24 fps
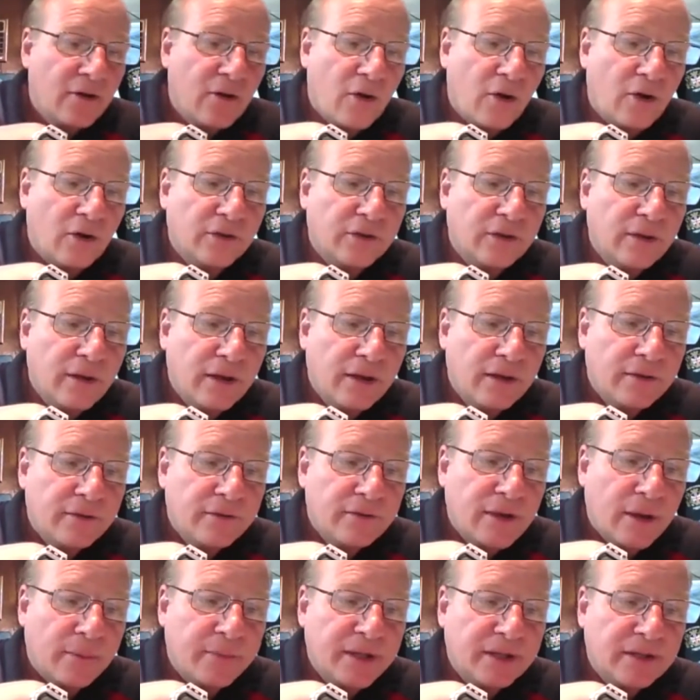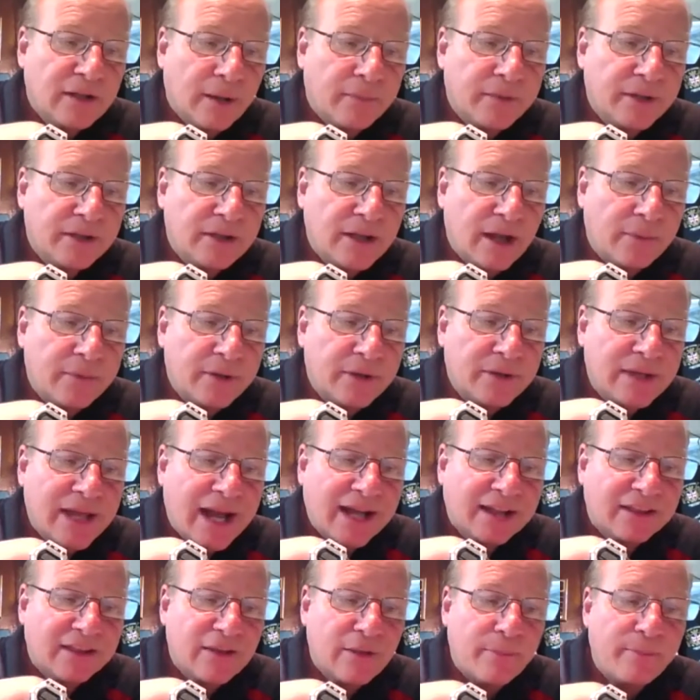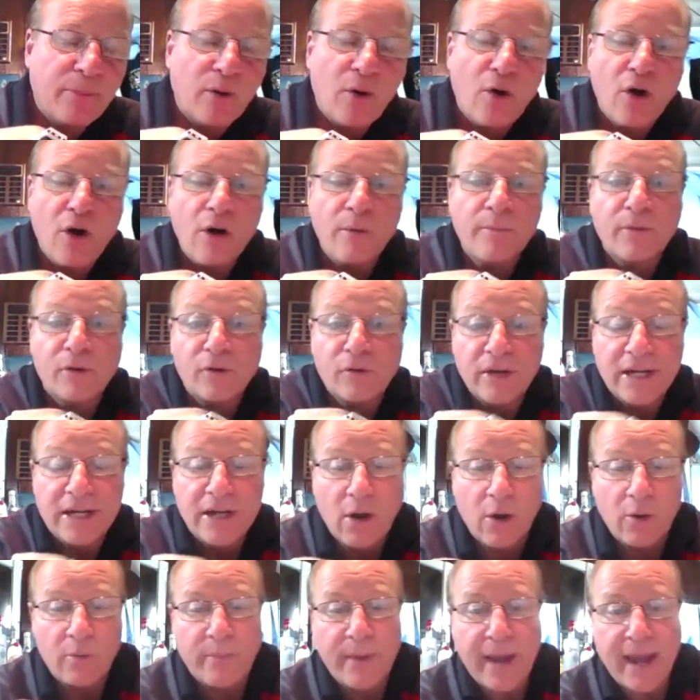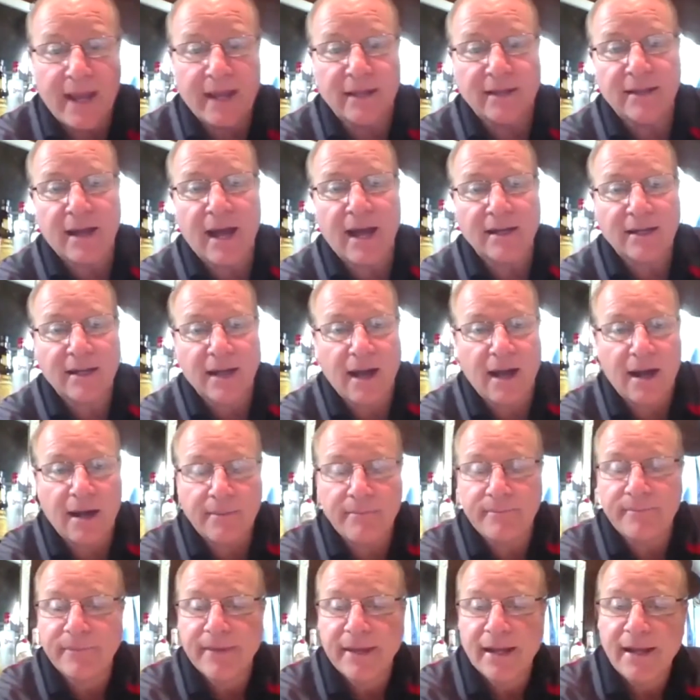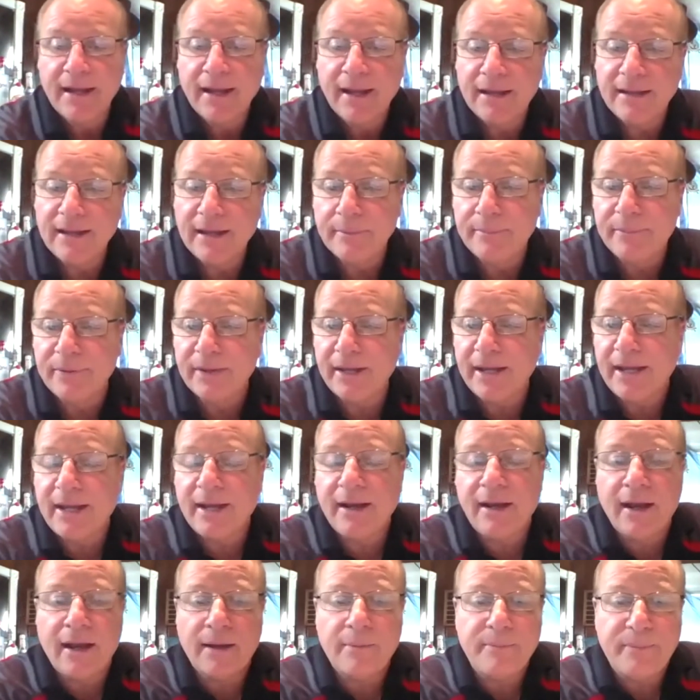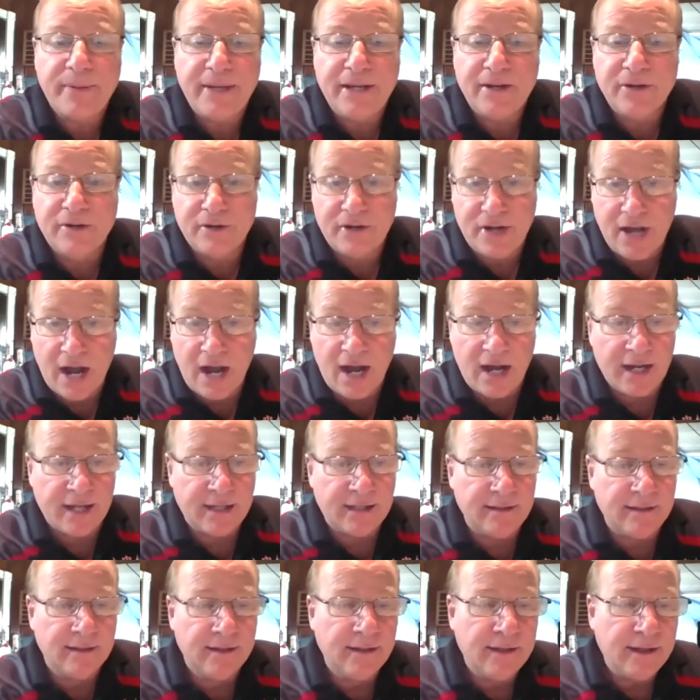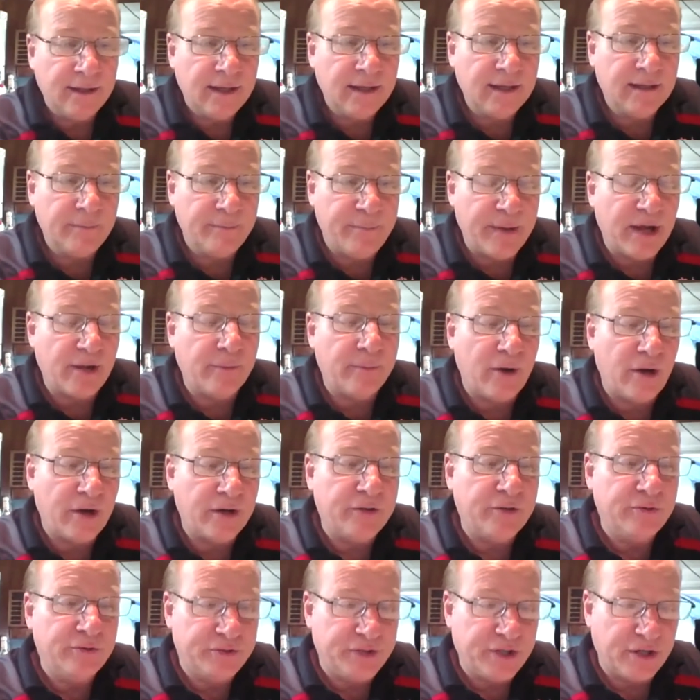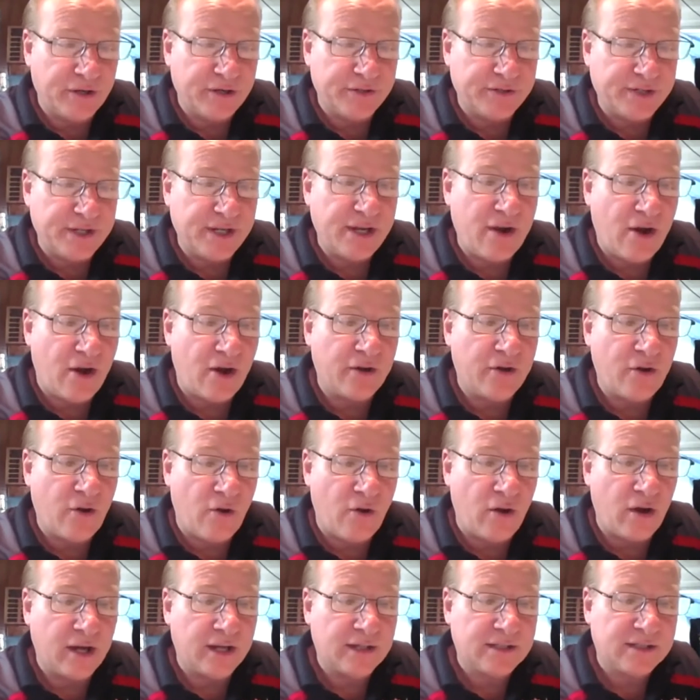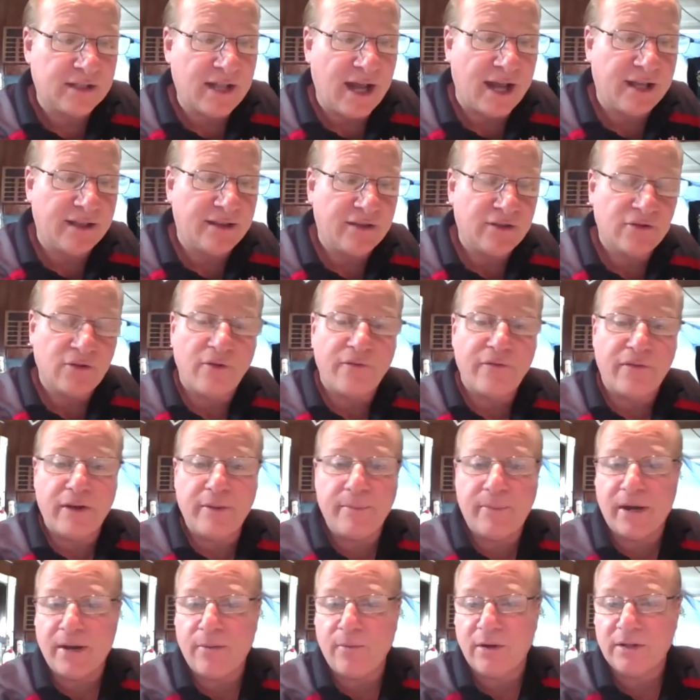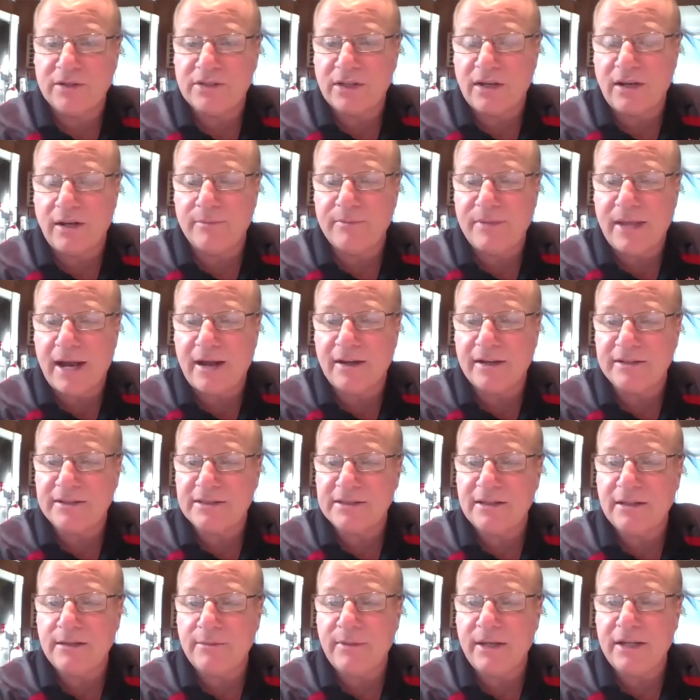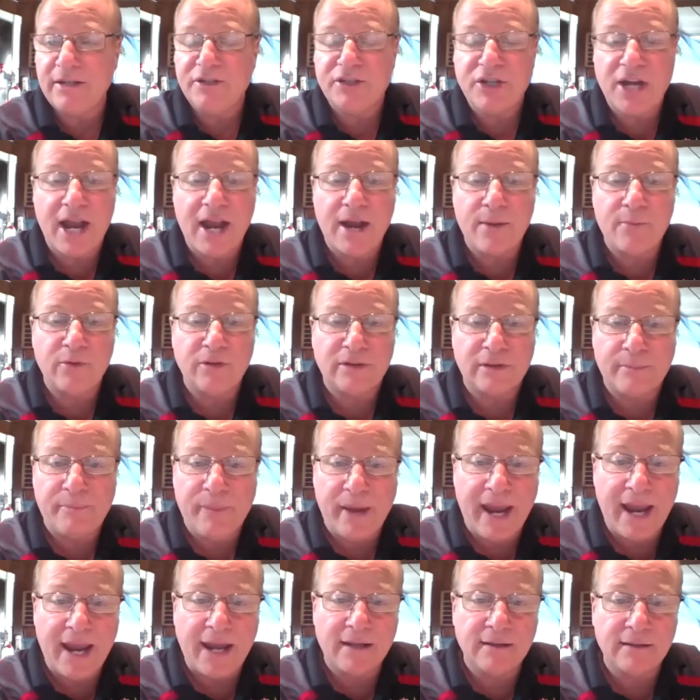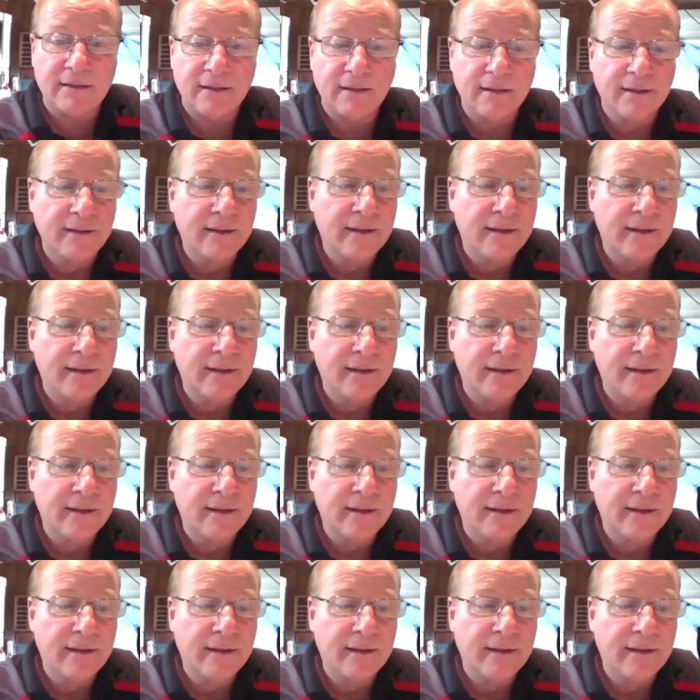called www.thepaulmarinoband.com, and they're playing at Pier 9 in Belmar, New Jersey on August 9th. So if anybody wants to come down and see me jam with the band,